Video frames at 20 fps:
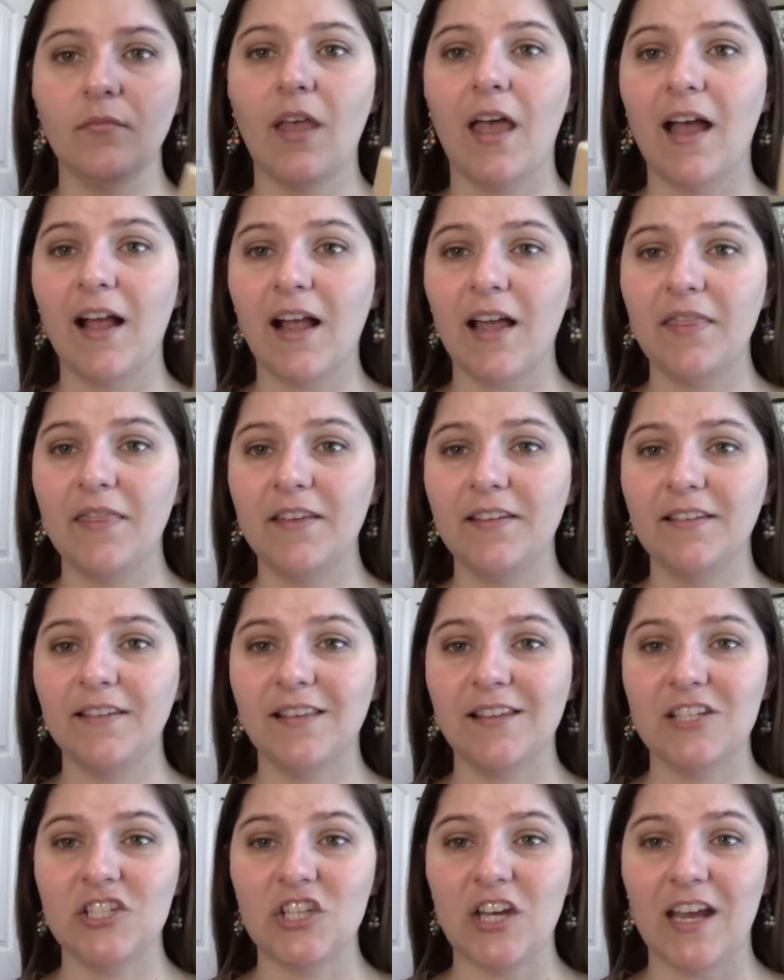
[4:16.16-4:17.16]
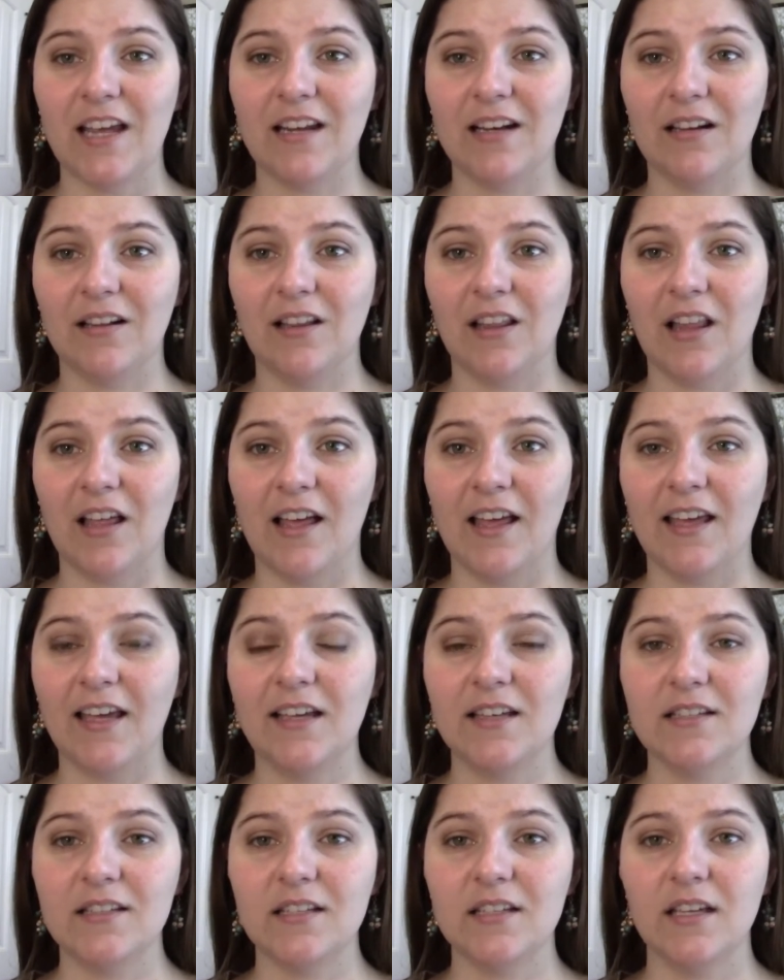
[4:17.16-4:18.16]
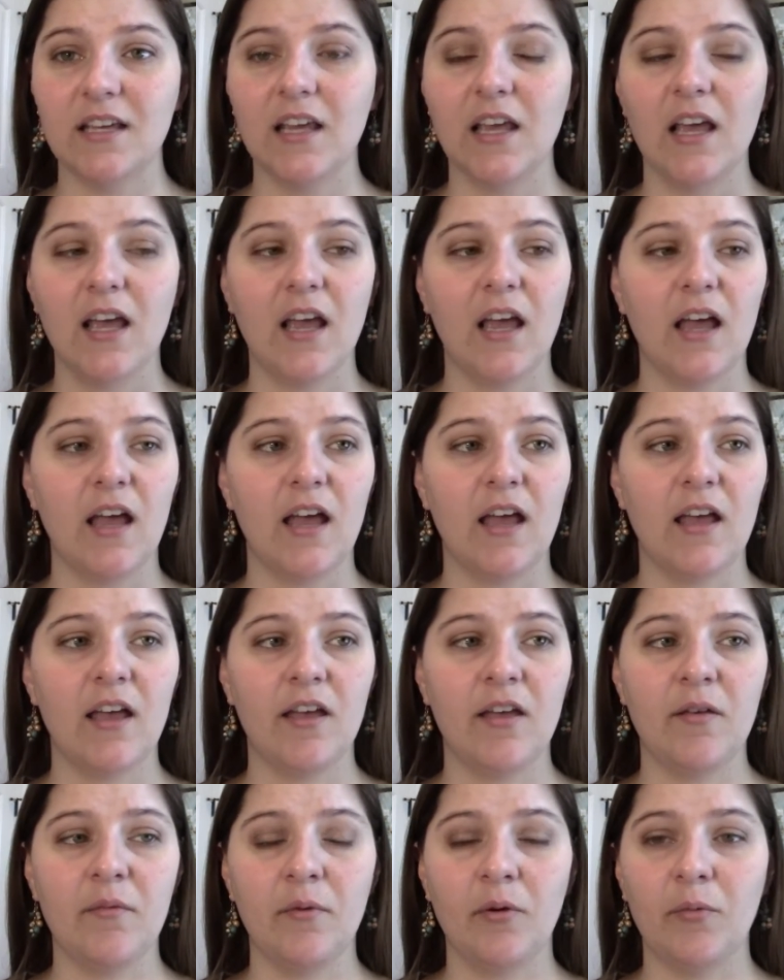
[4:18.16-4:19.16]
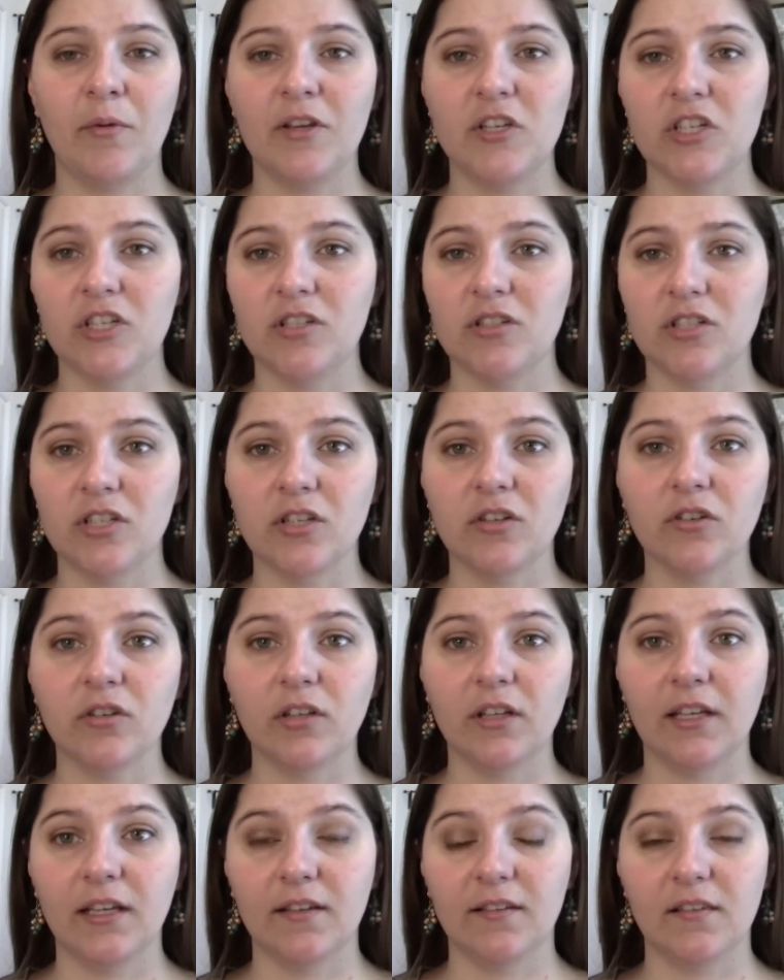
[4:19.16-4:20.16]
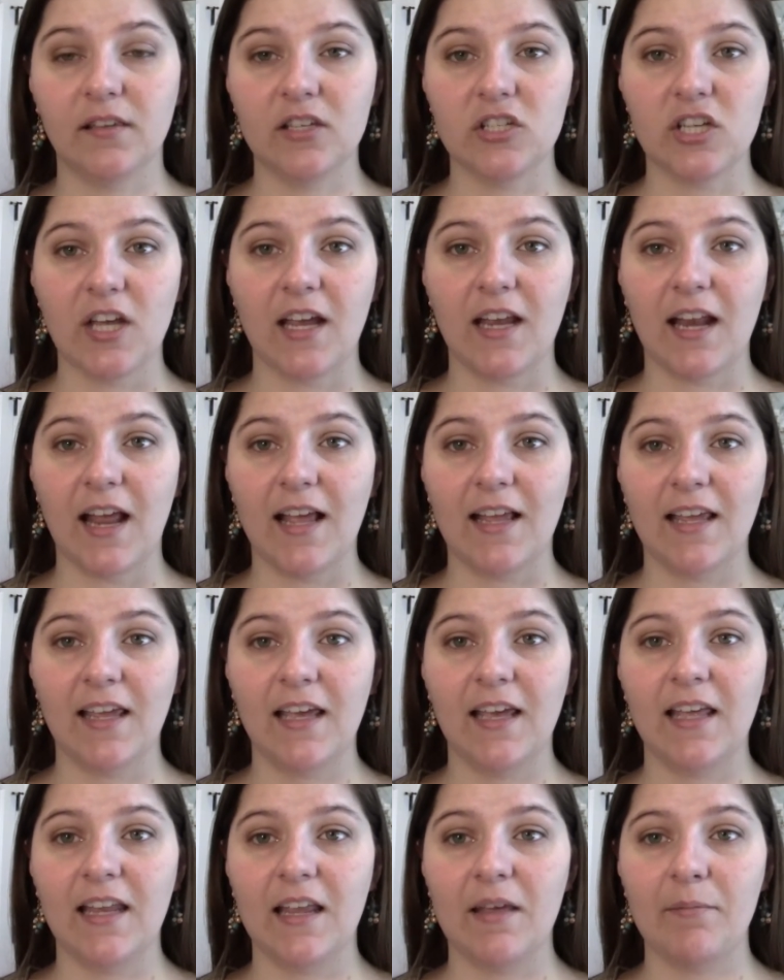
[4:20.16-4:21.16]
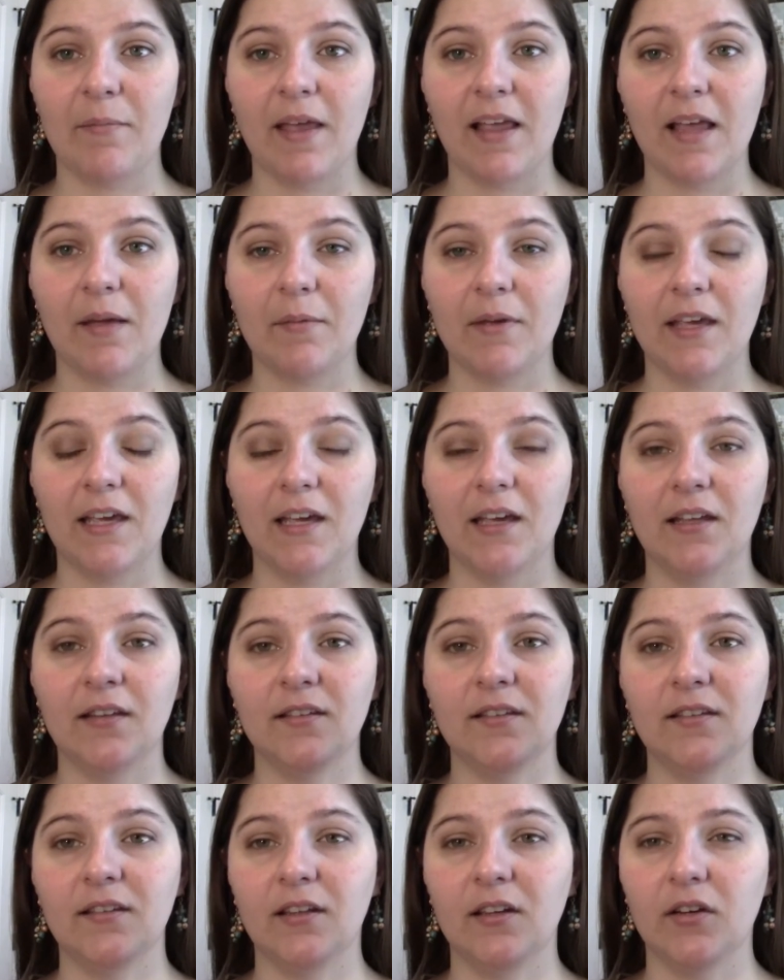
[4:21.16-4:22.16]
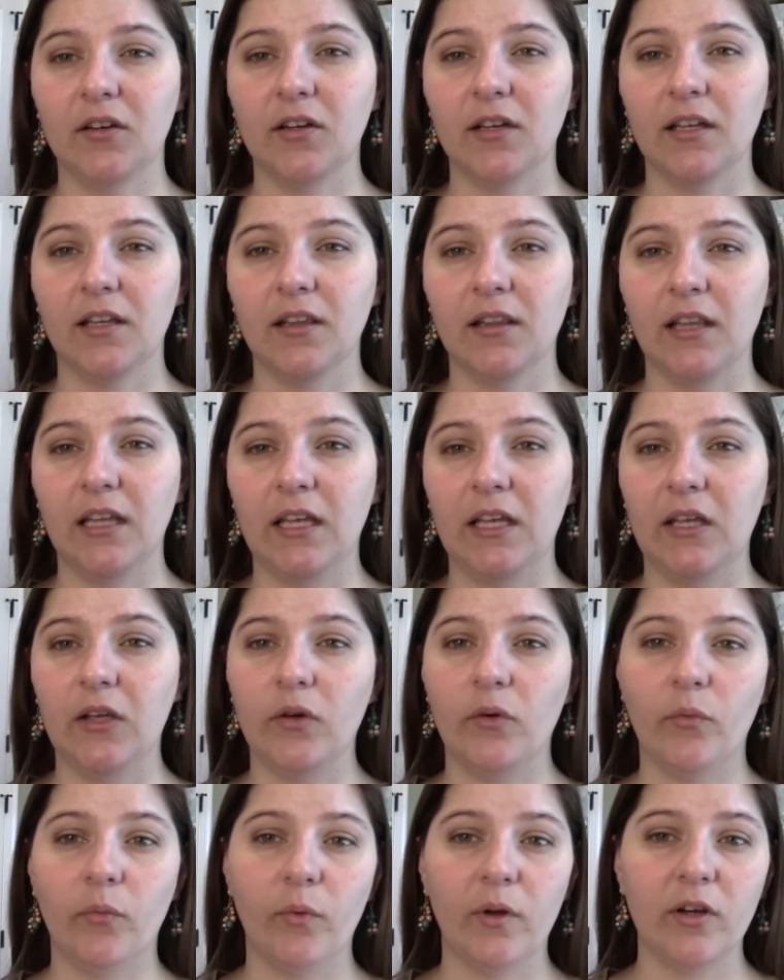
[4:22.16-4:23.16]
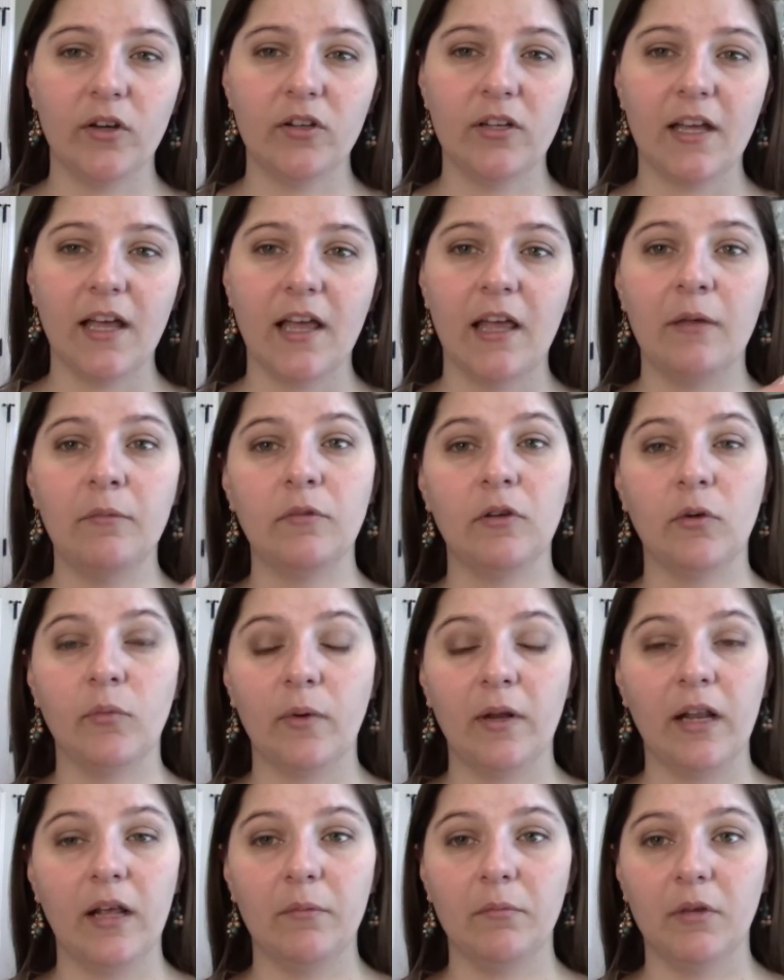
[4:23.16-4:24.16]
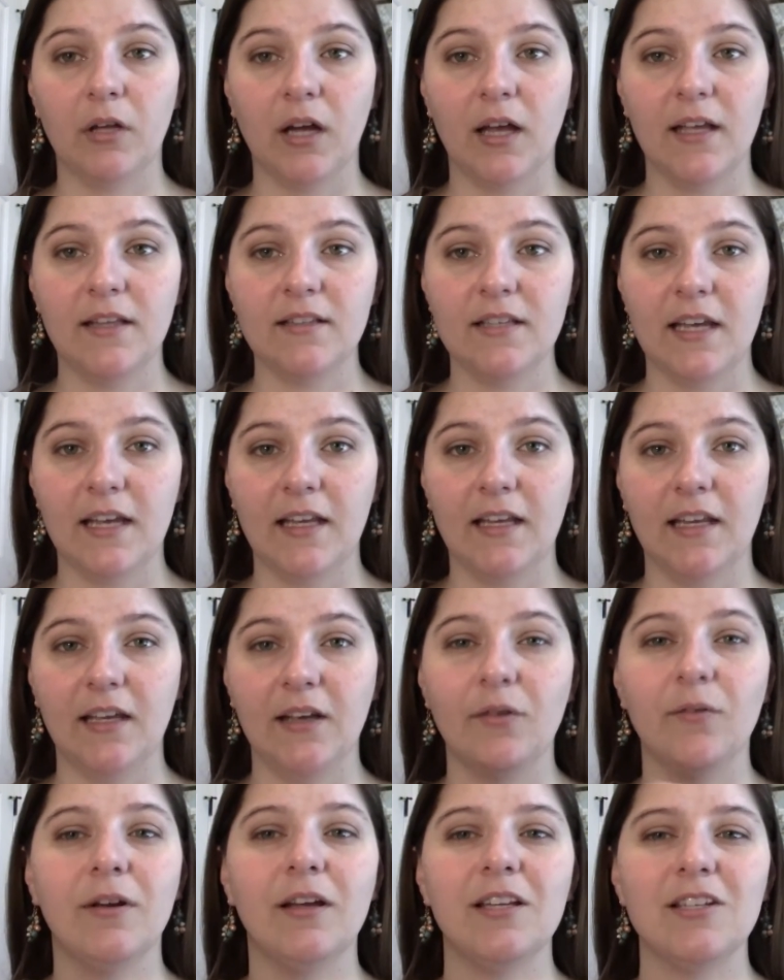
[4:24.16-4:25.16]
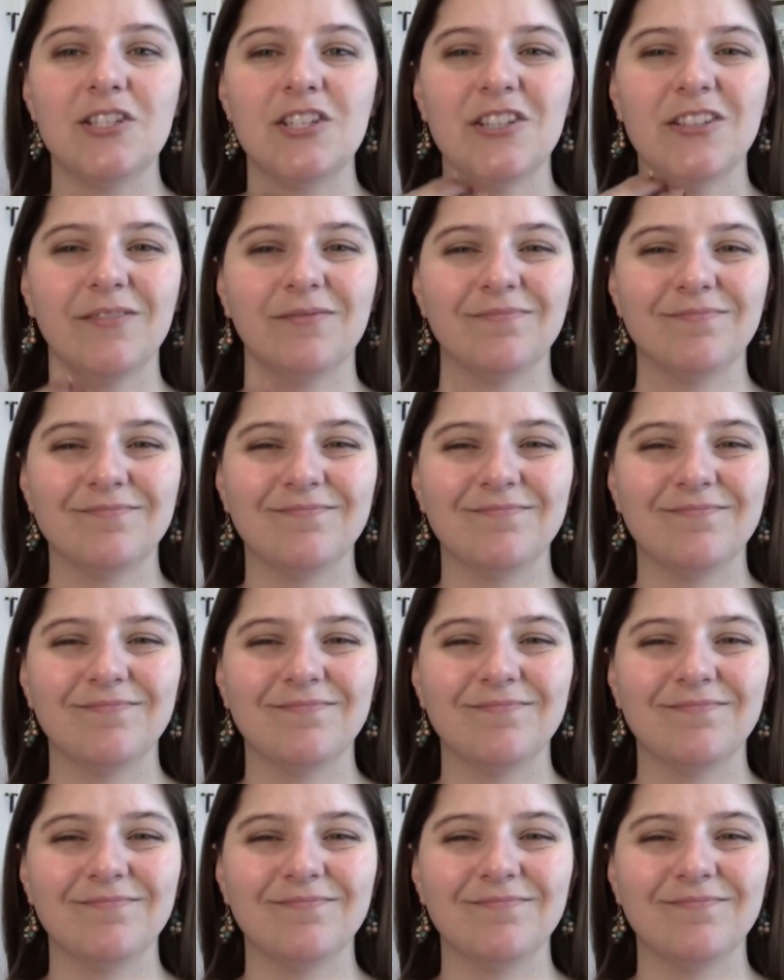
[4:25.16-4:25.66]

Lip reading: I got this in the shade Light, which generally is the shade I get in makeup kits during the winter times or when I'm not tanning, which